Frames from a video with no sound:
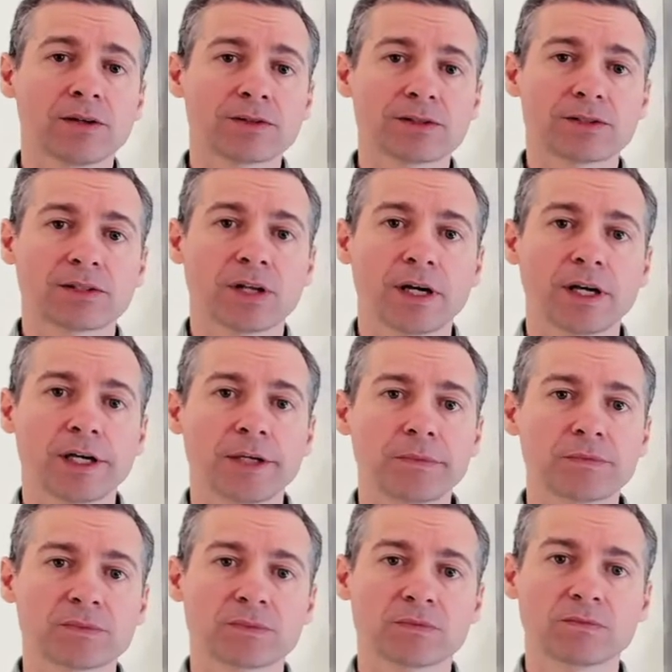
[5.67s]
it's
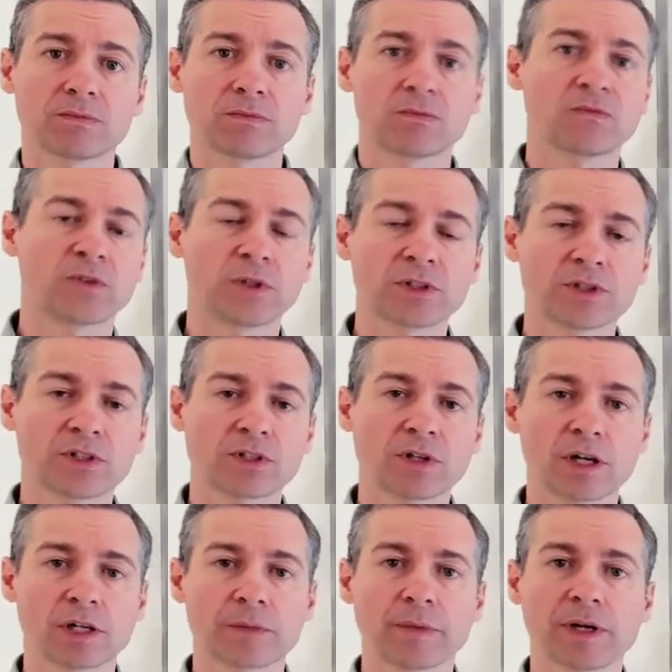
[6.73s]
time for us to
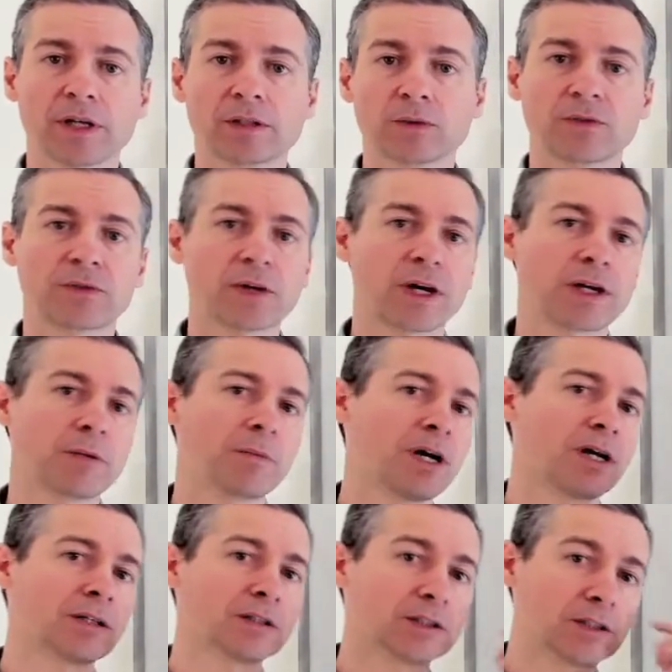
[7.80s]
talk about, we've got a
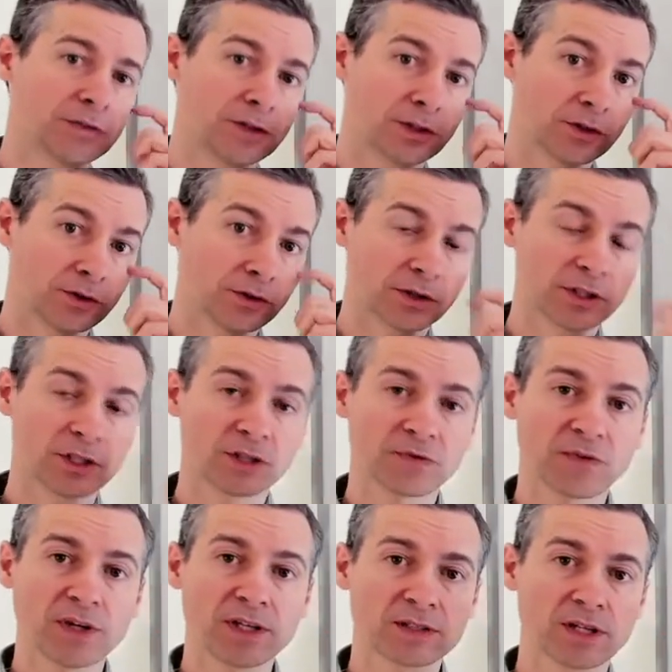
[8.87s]
model of our user
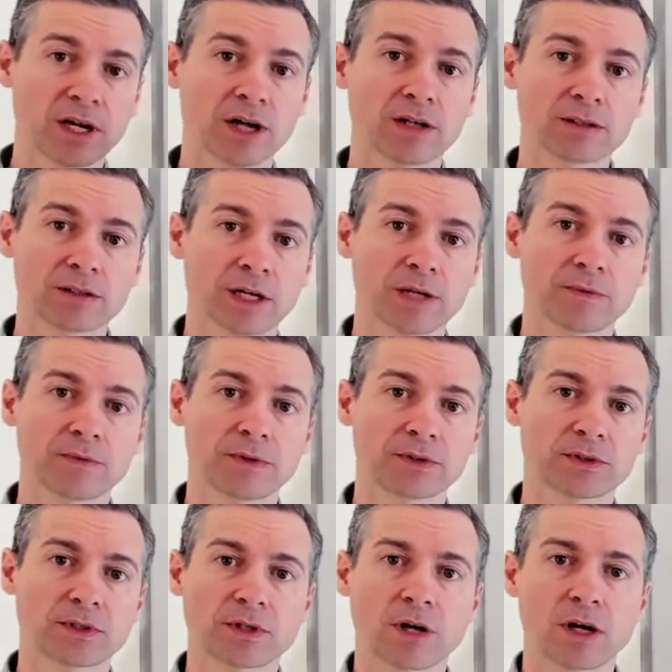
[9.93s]
interface. Now it's time for us
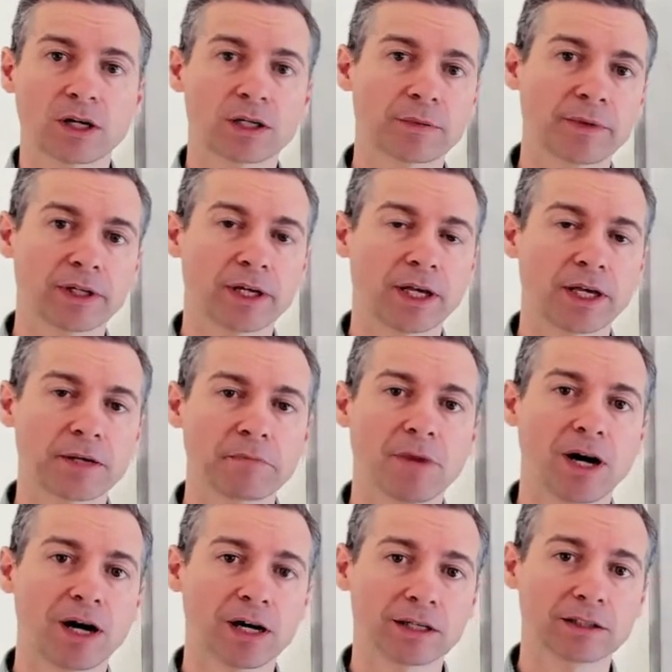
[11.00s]
to talk about a
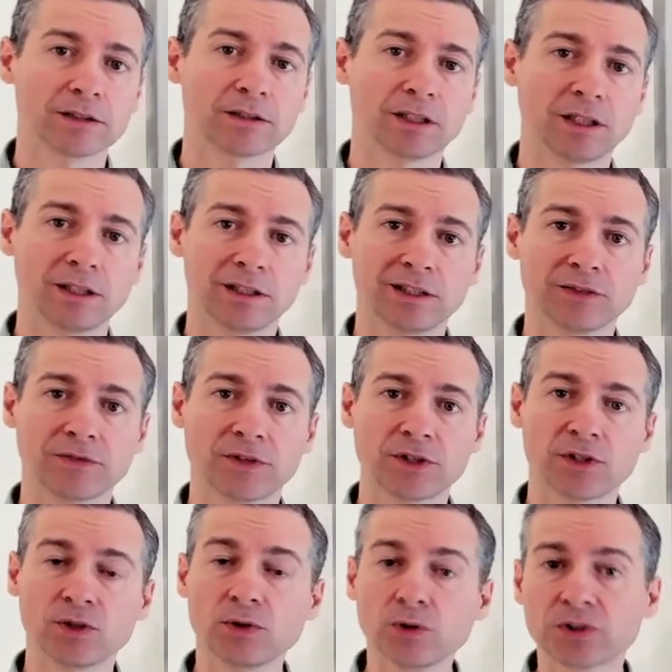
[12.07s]
model of the
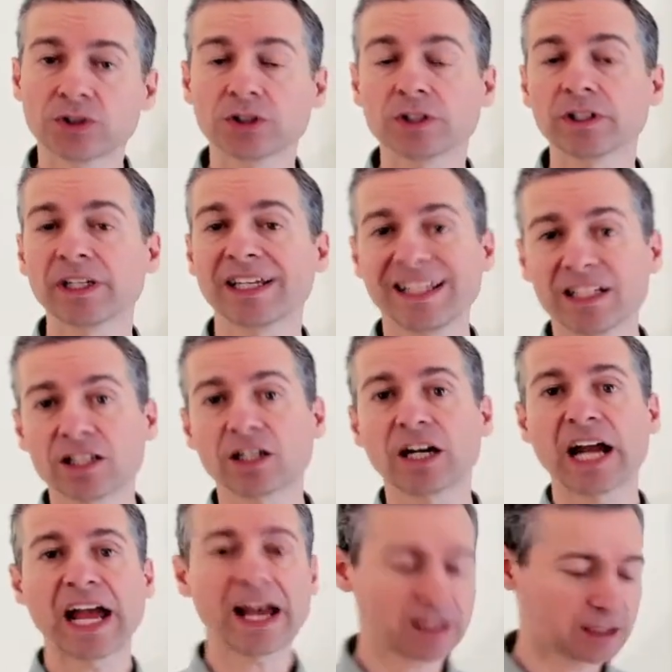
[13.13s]
user
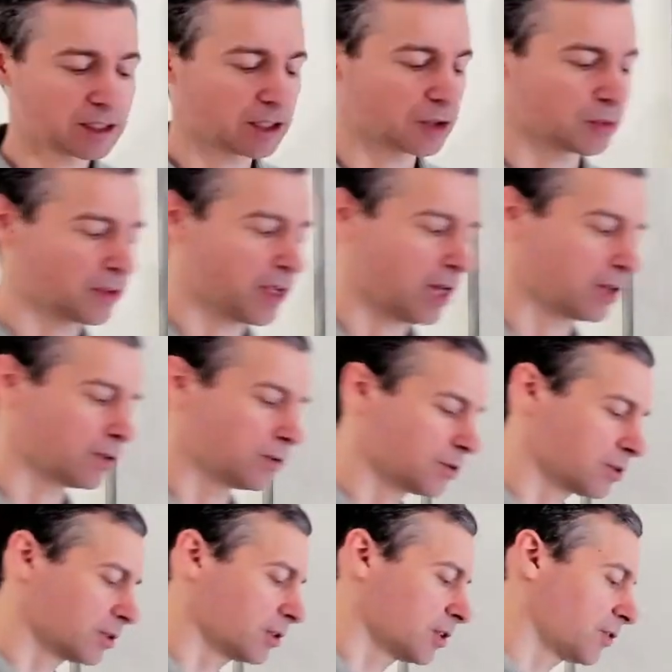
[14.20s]
interacting with that
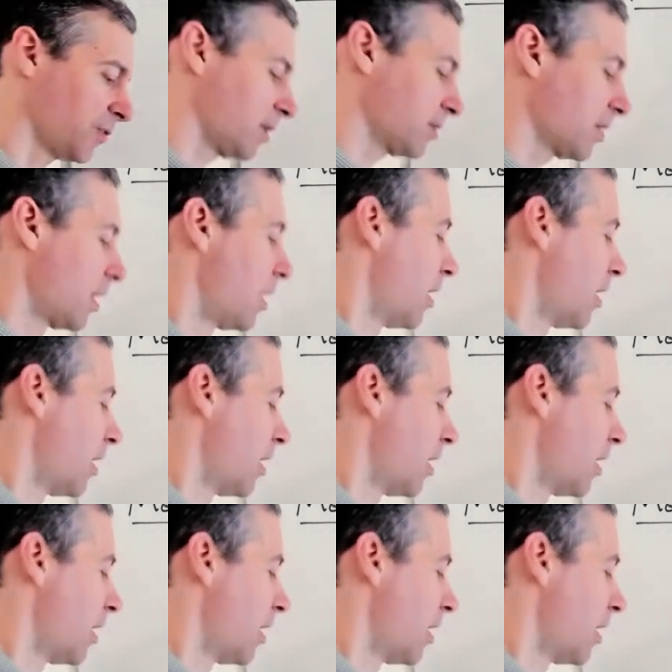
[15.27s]
user interface.